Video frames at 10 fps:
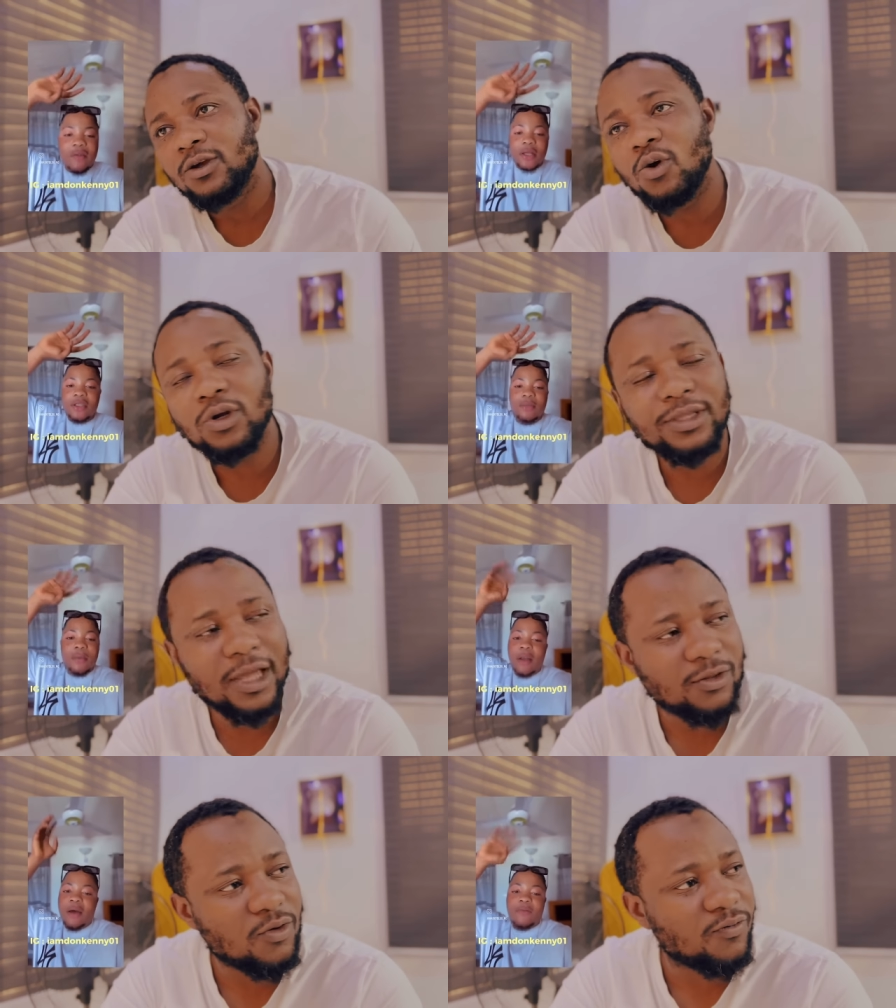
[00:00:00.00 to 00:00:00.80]
Old
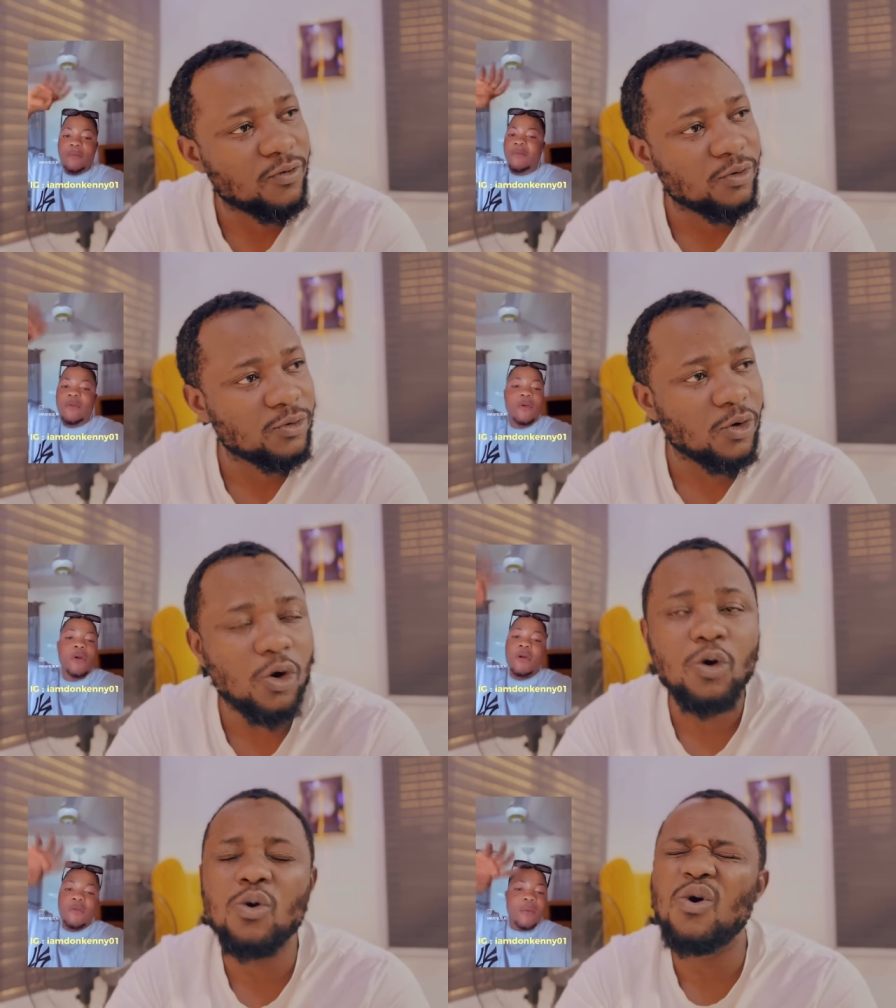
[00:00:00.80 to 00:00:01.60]
Techno phone.
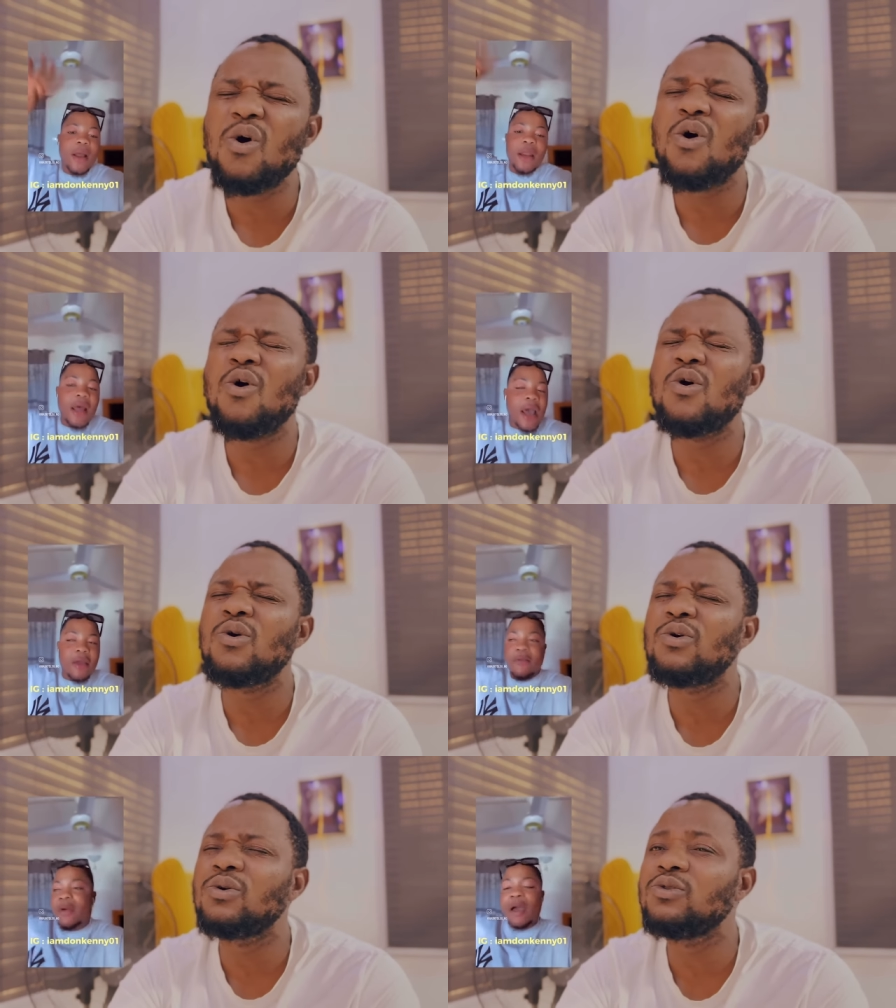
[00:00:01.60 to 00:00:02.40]
Or
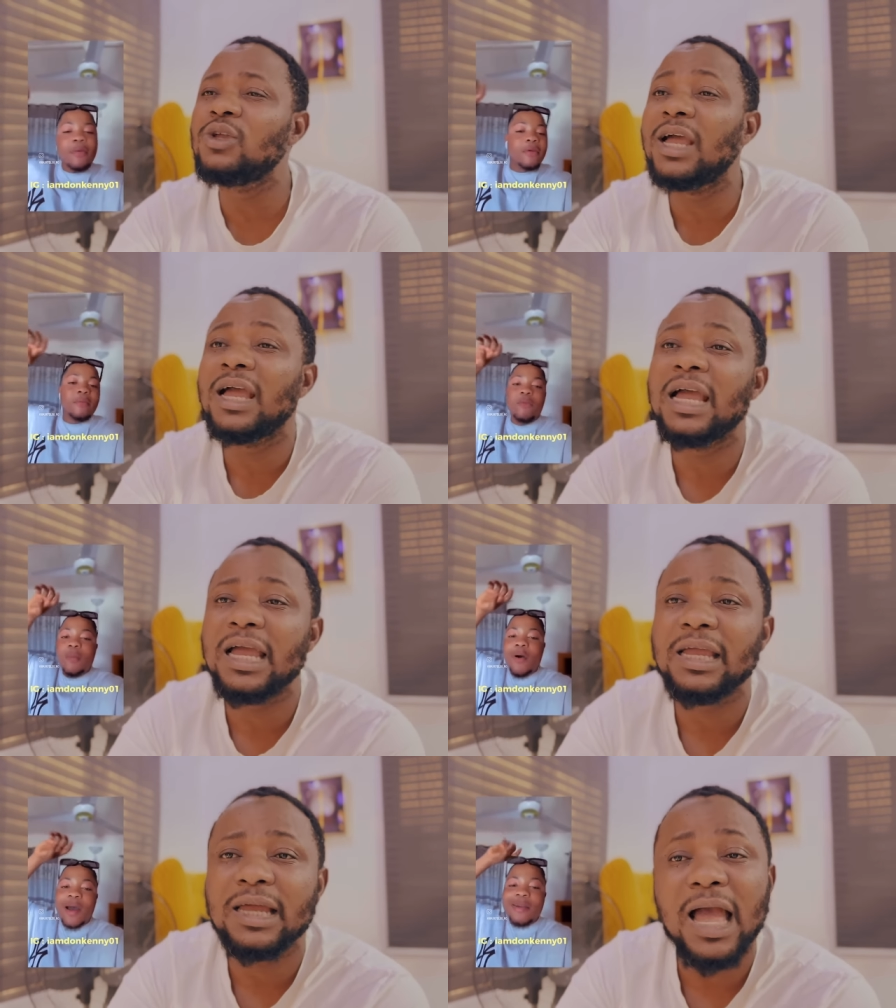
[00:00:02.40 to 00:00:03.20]
old
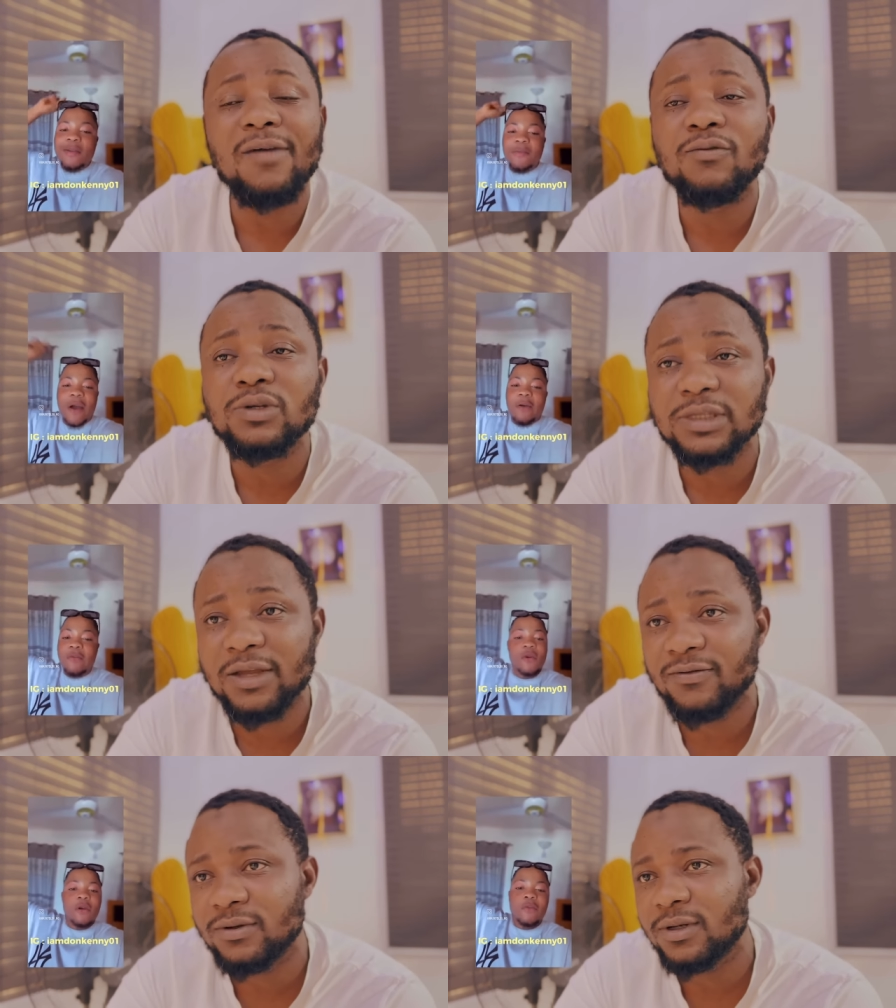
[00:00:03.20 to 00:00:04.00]
uh, iPhone
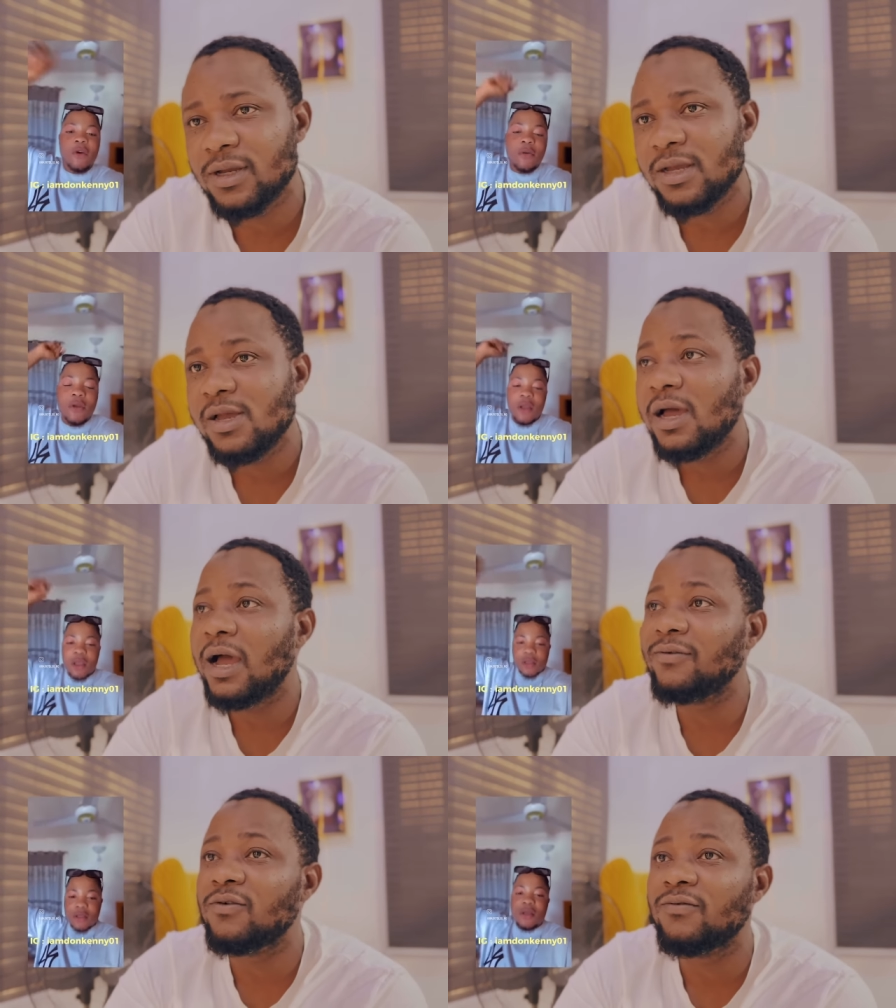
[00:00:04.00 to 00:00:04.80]
seven.
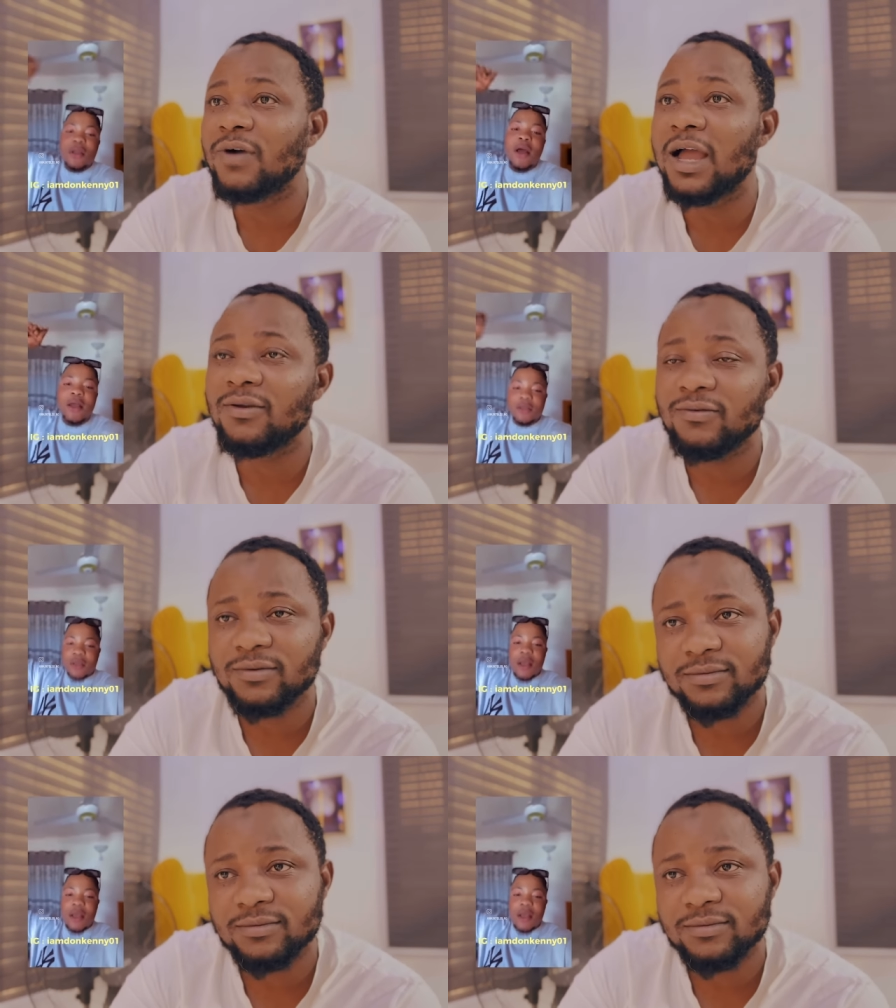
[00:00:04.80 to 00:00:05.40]
iPhone five.